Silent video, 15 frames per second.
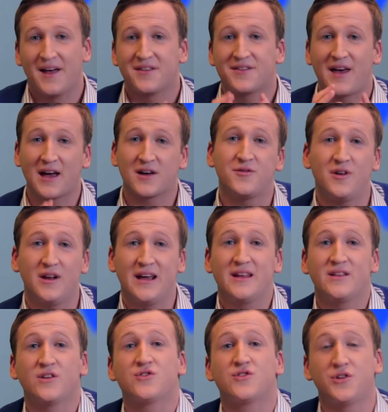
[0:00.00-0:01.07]
Thankfully,
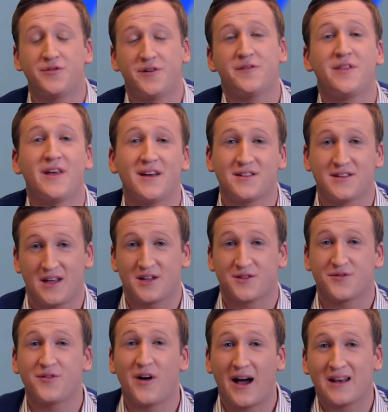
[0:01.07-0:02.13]
the truth of this is
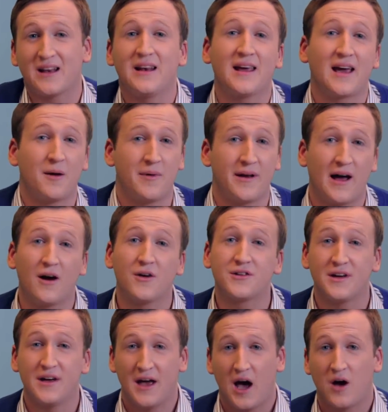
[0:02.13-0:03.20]
finally coming out
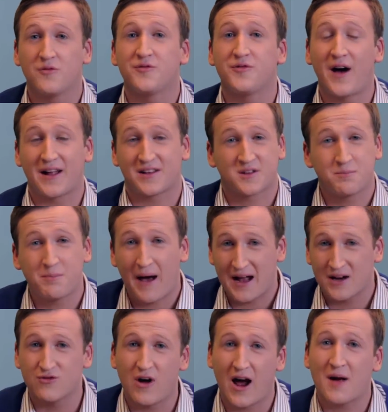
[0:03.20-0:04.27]
and fat's
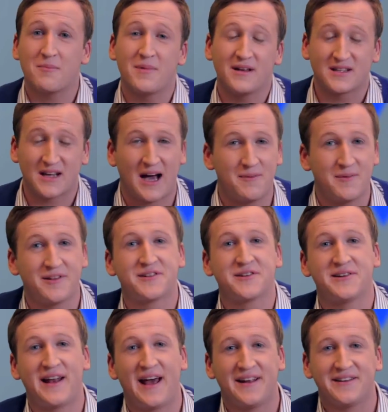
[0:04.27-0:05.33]
bad rap is coming
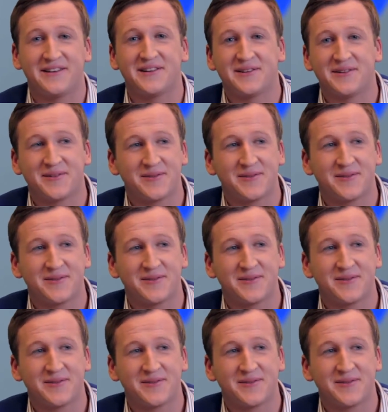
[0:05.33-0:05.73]
to an end.